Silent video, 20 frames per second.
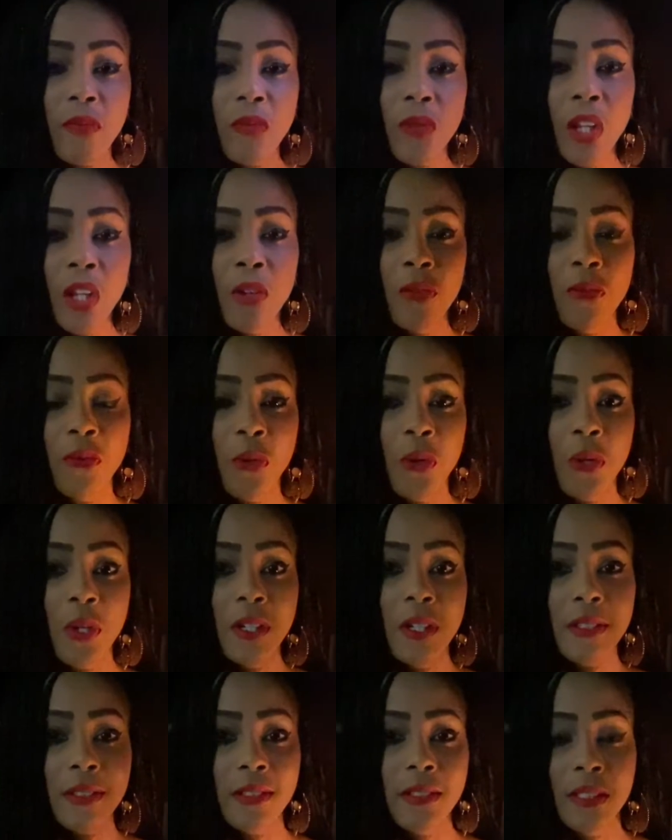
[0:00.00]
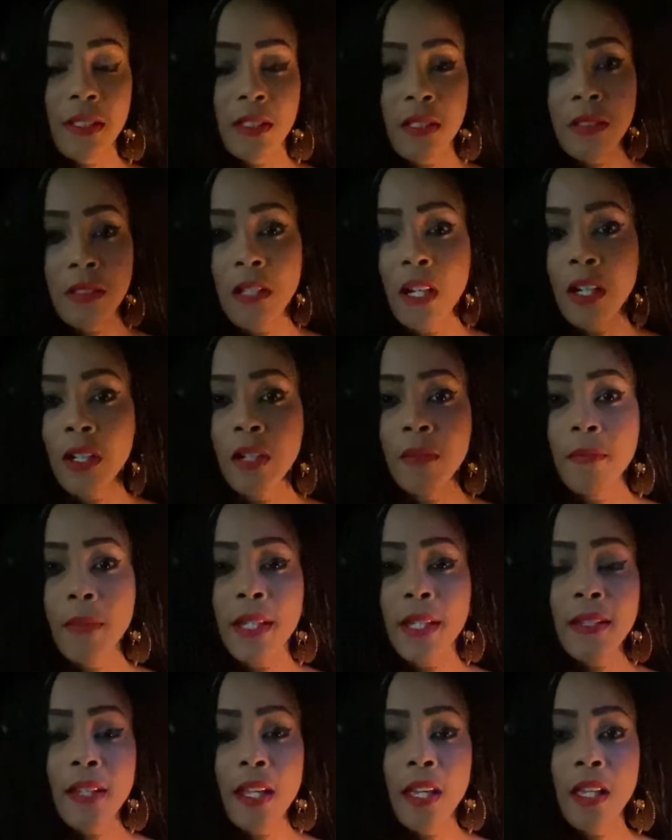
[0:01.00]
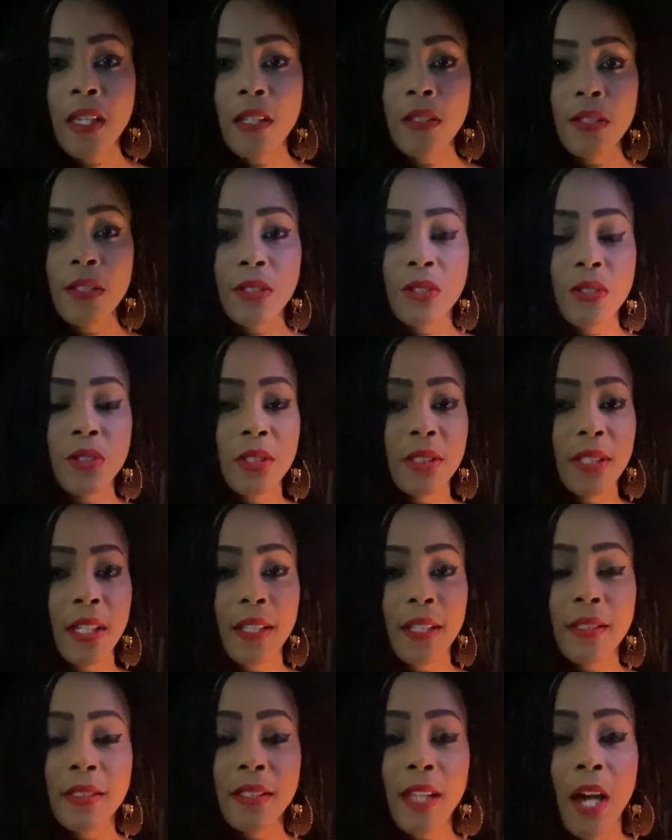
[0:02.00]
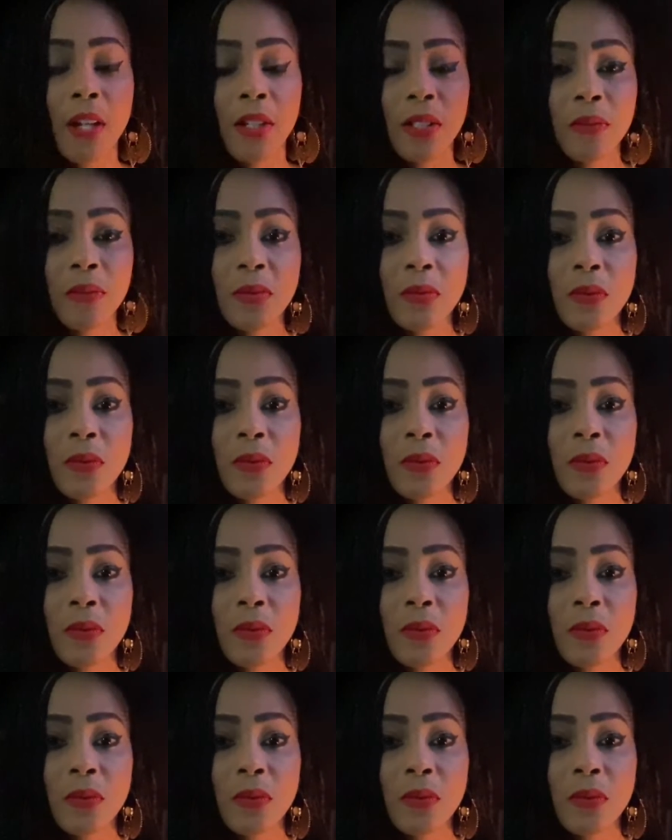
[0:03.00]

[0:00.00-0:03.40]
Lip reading: for 6 o'clock on Monday. Let's just say it's Saturn.